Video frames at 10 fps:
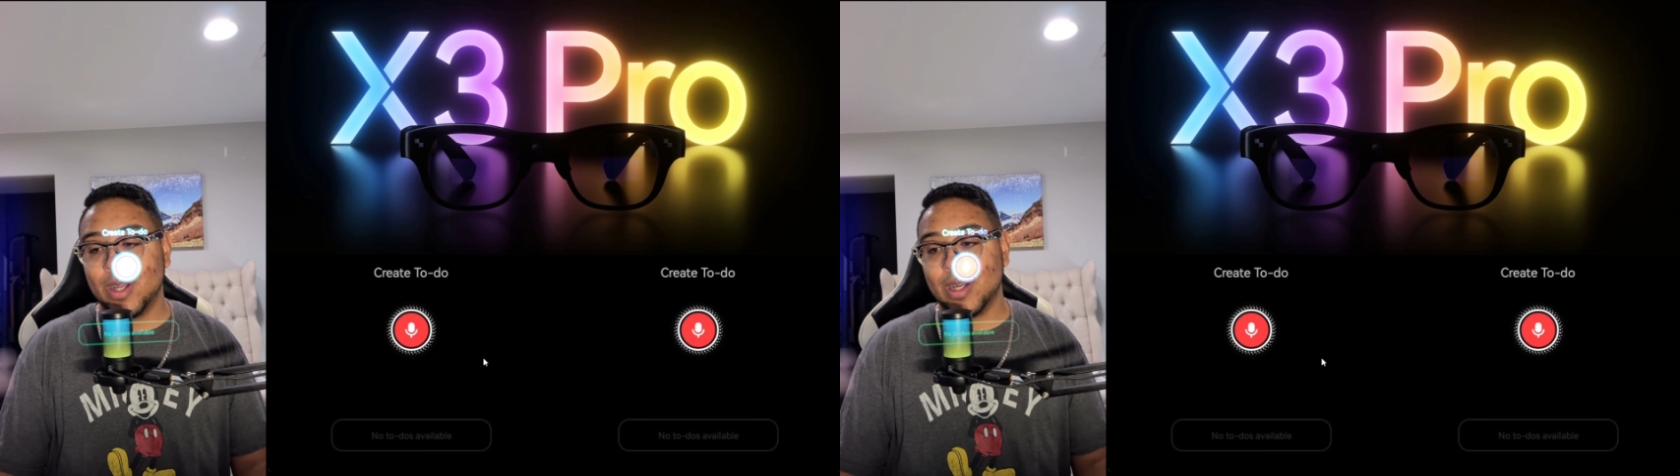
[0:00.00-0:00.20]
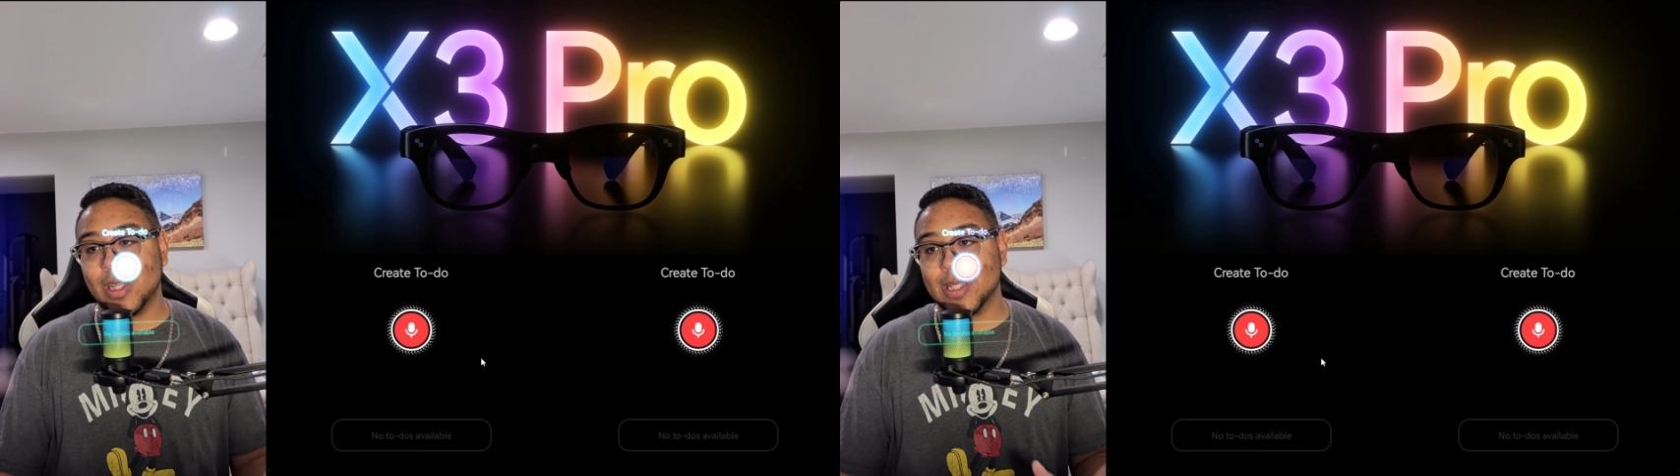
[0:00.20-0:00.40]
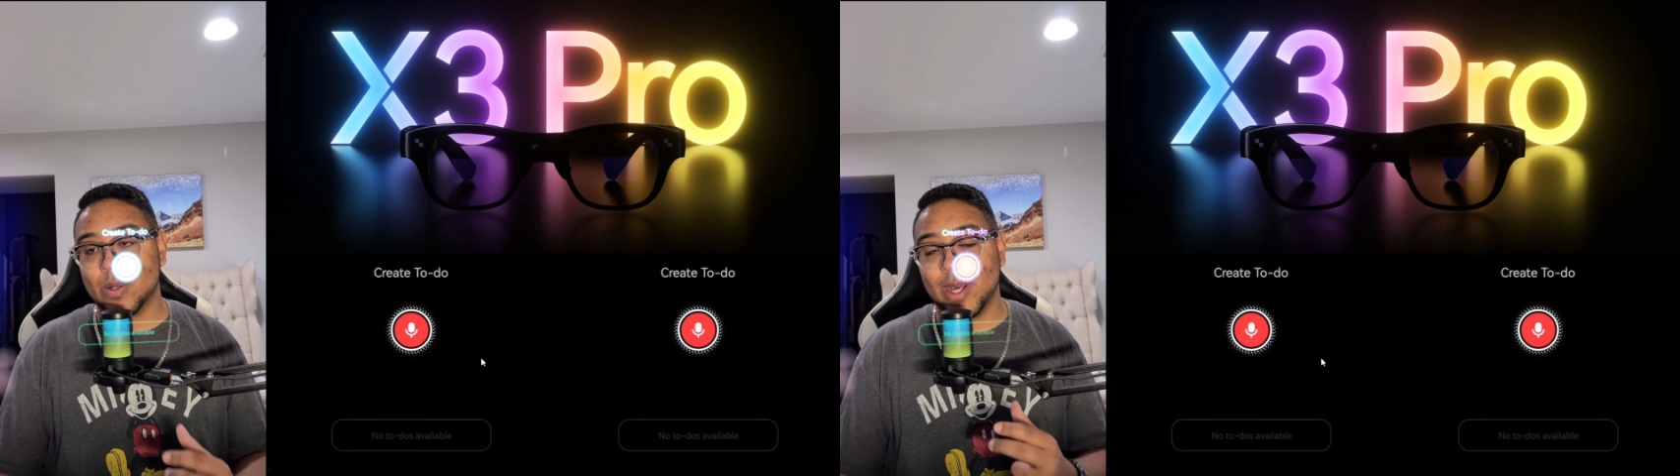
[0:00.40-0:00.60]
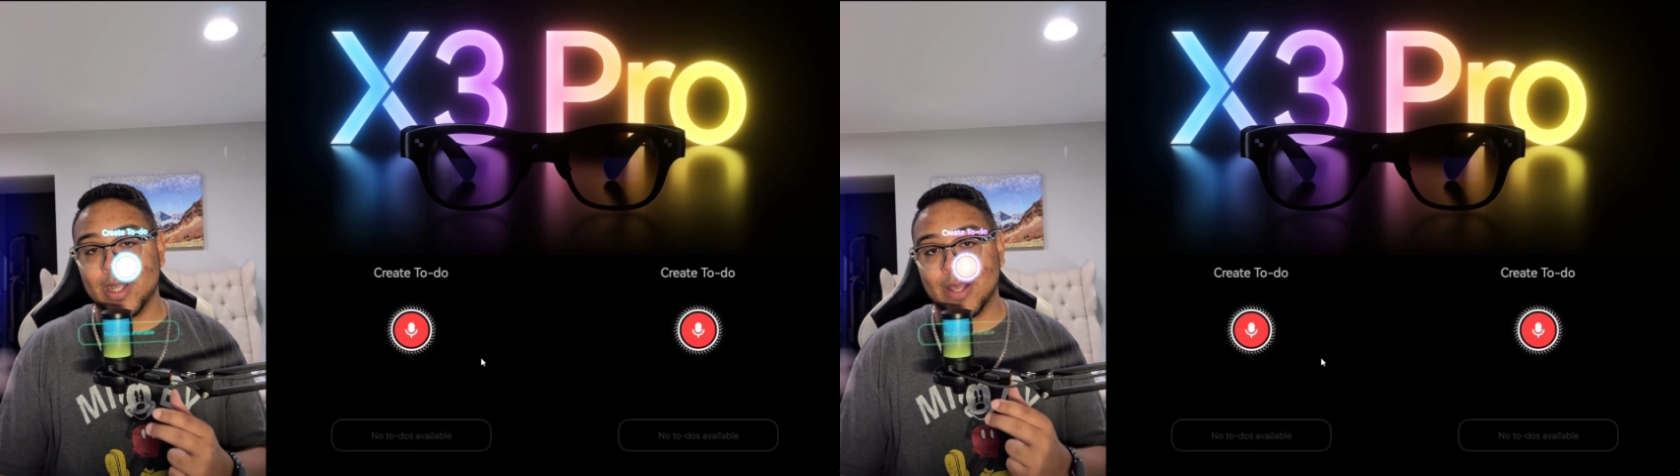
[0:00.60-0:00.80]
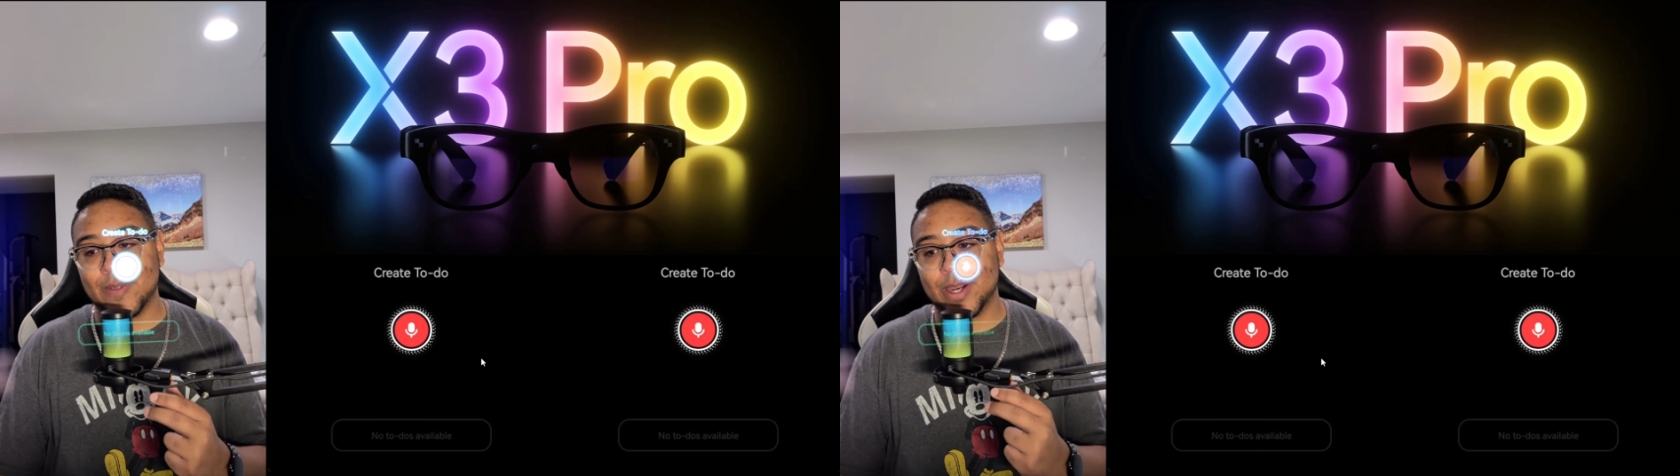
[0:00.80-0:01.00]
Let's go ahead
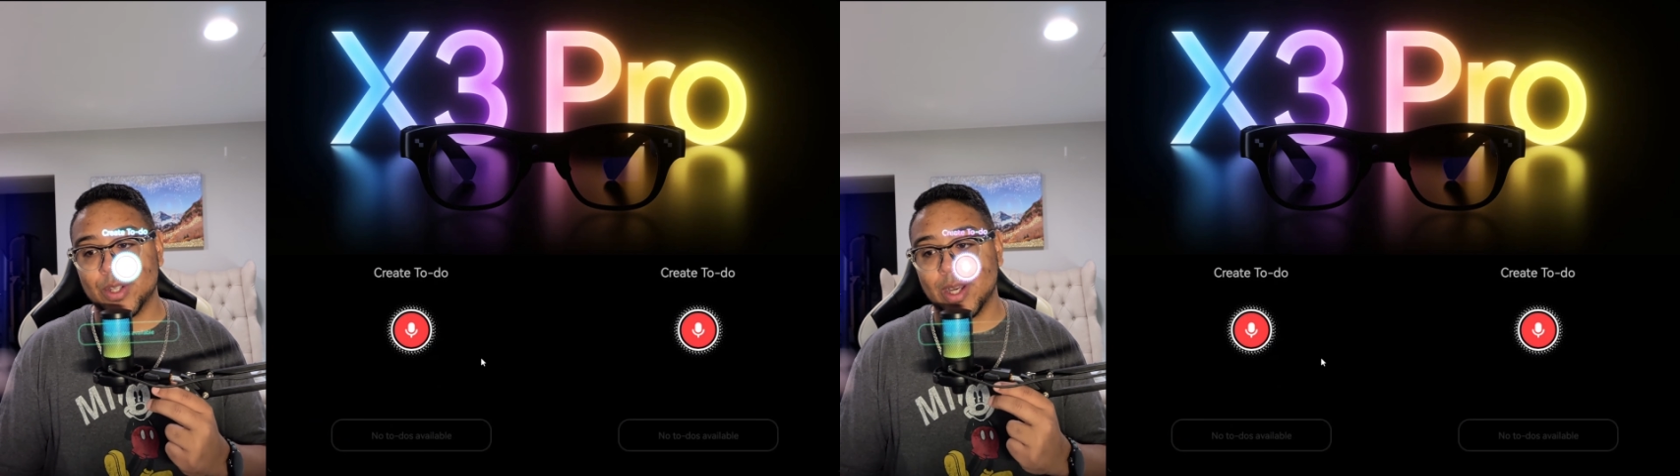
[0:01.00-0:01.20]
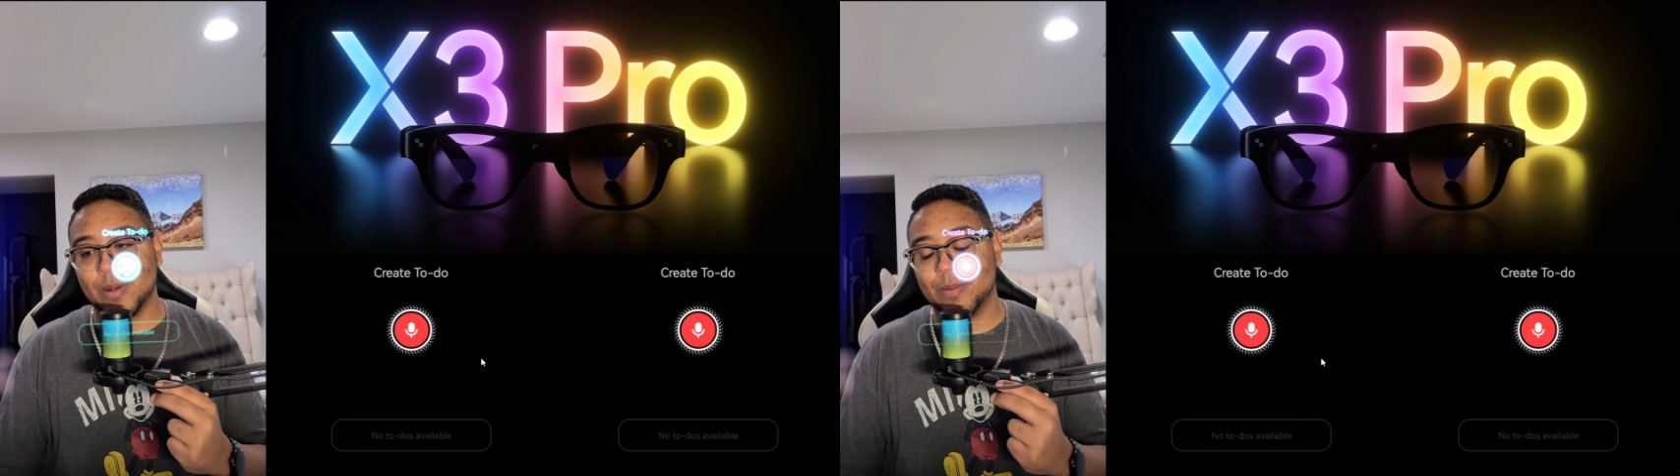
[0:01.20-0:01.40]
and give that a shot.